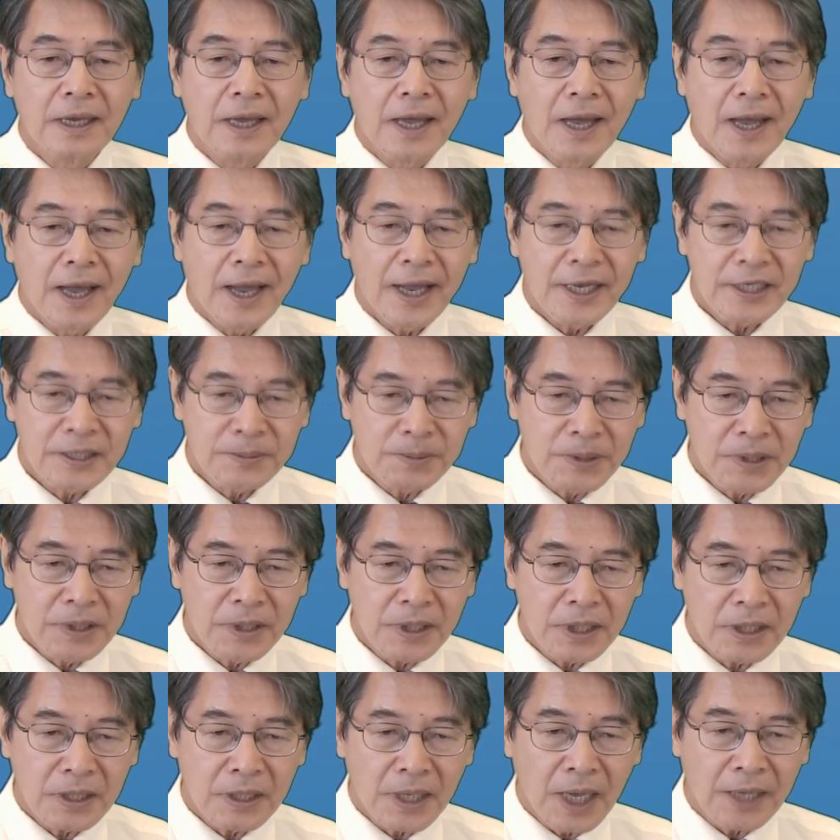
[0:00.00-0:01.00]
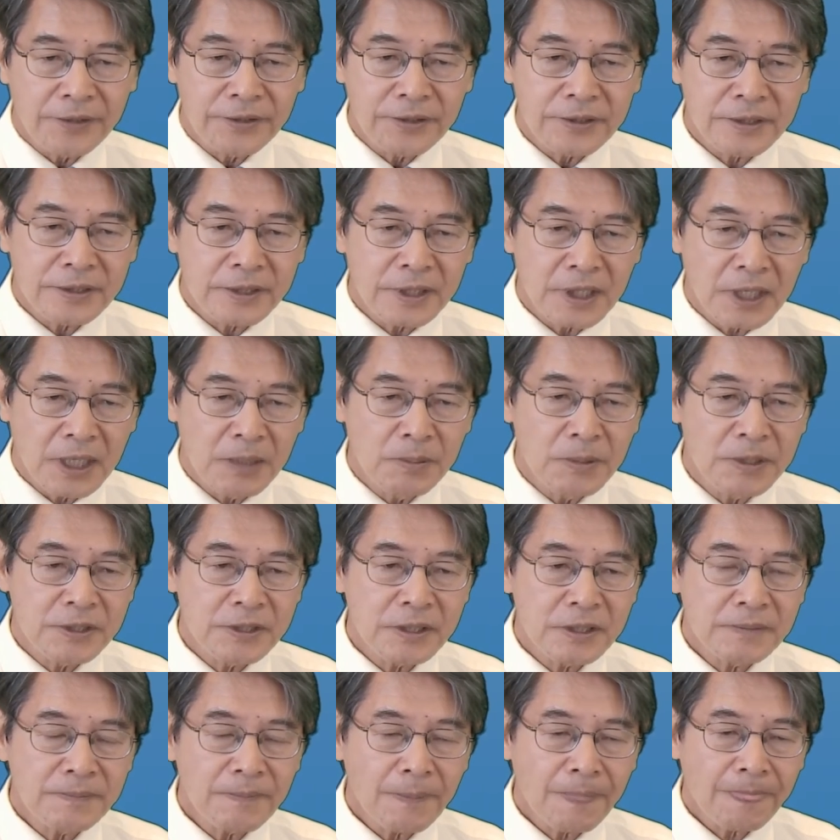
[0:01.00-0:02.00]
High-speed ultrasonic
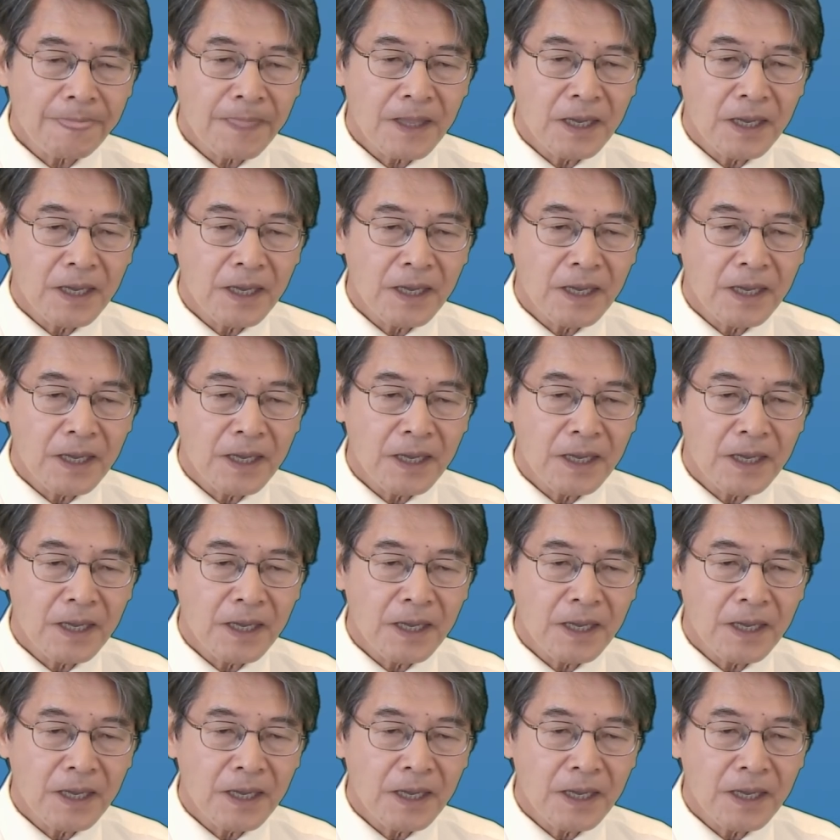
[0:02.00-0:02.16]
imaging